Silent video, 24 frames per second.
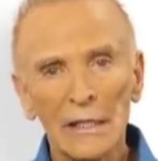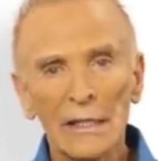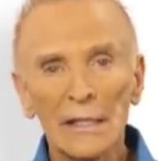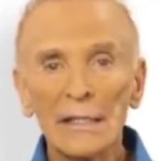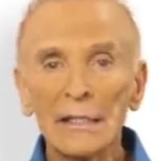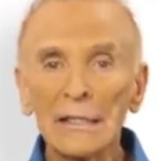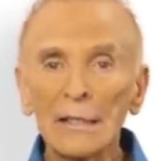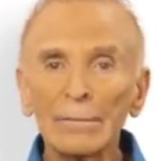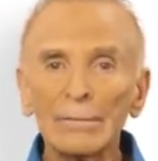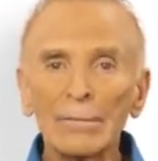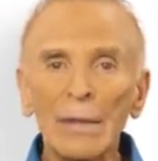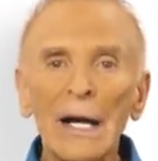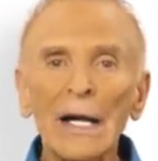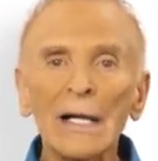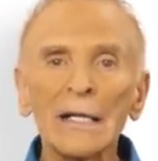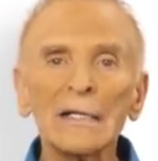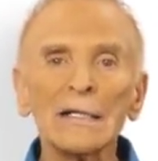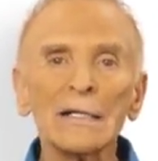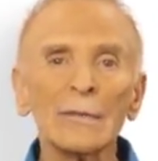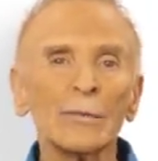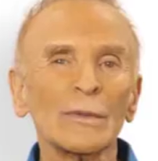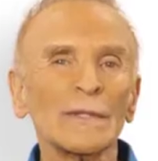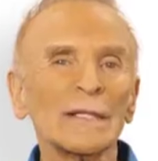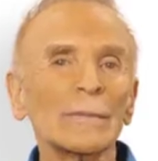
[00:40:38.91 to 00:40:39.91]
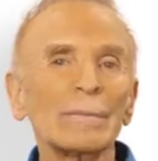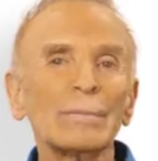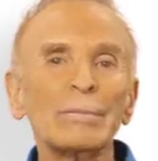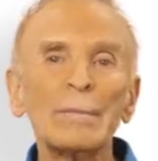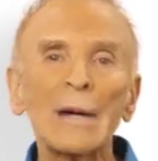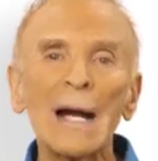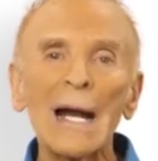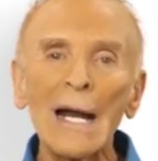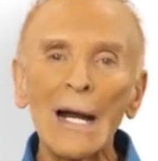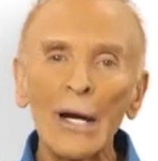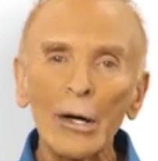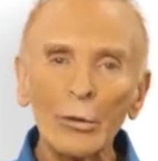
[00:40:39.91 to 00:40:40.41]
in a body that will
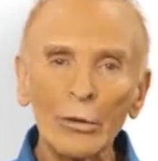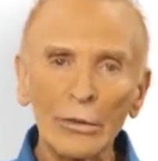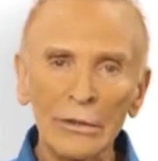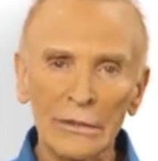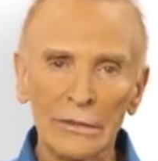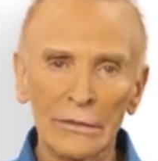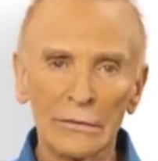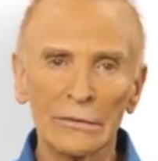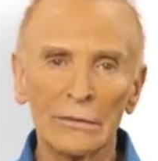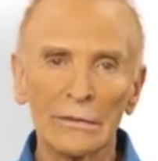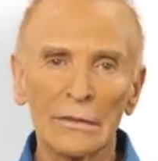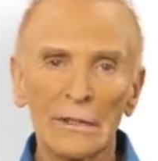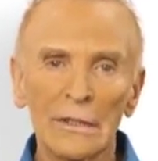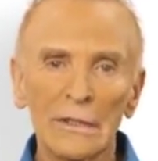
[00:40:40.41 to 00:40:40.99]
empower you